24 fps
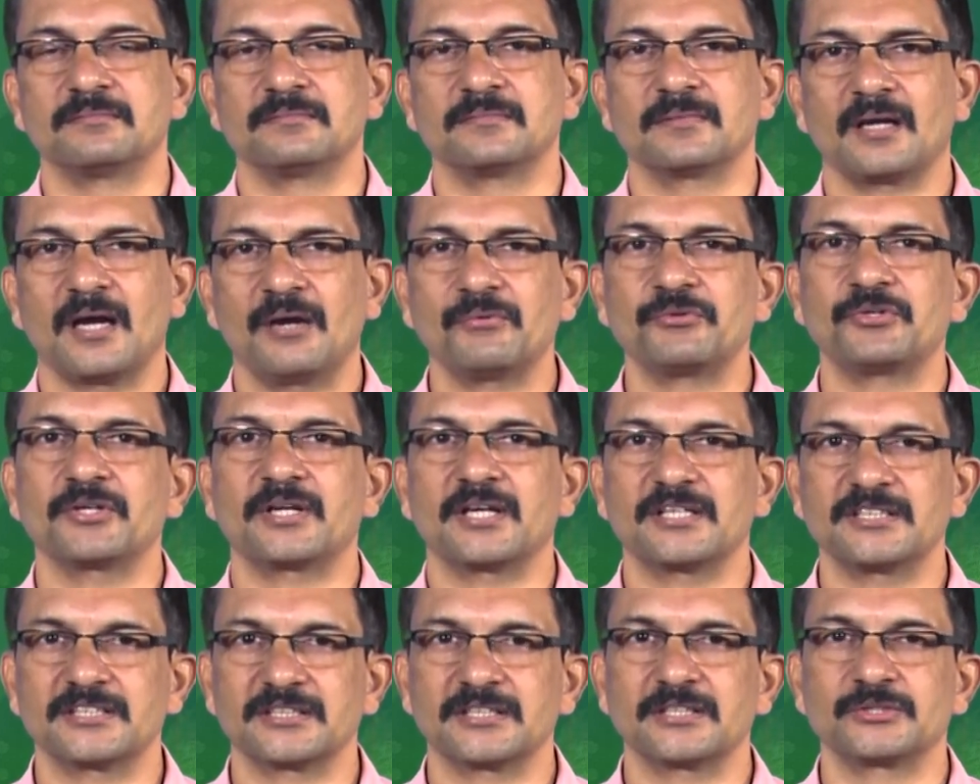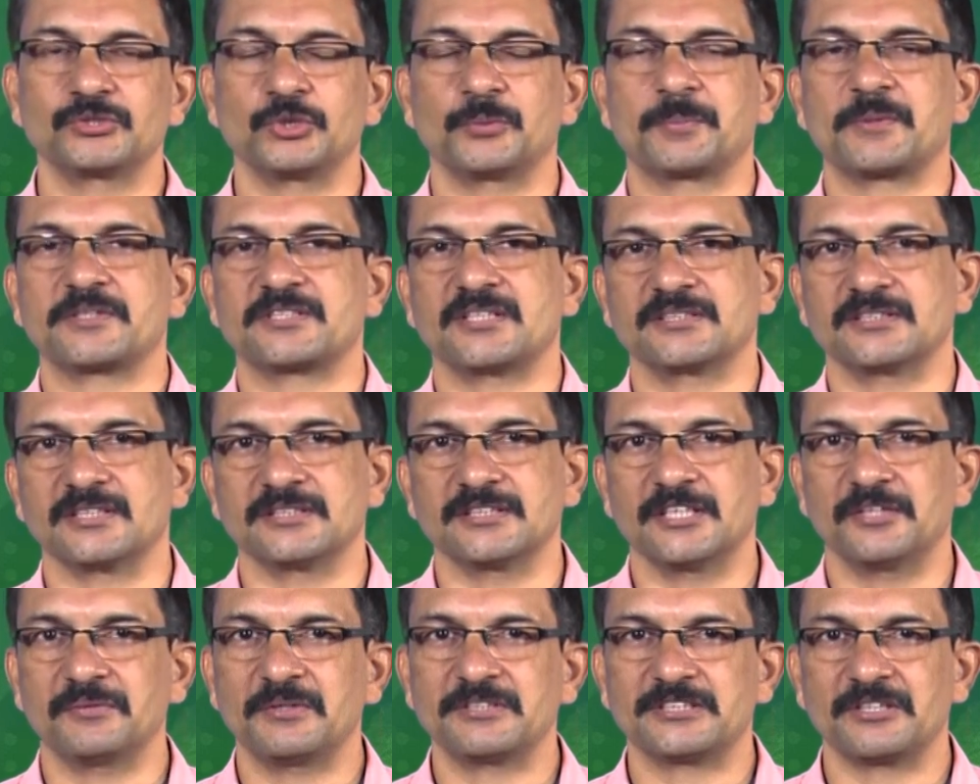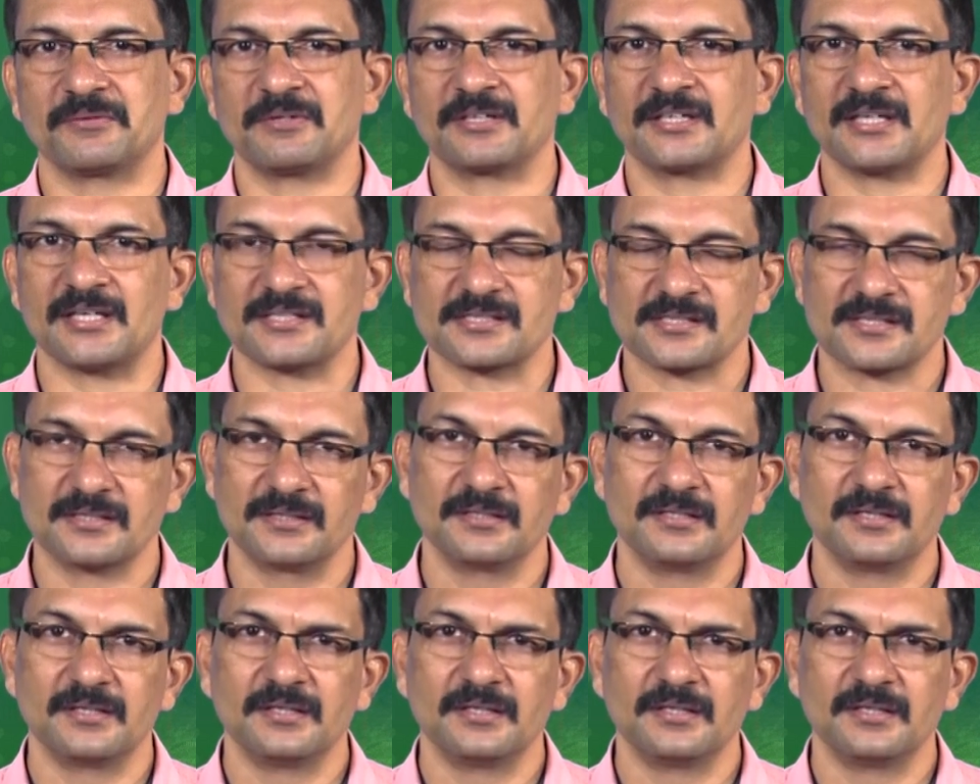how to construct the superstructure. That was our task.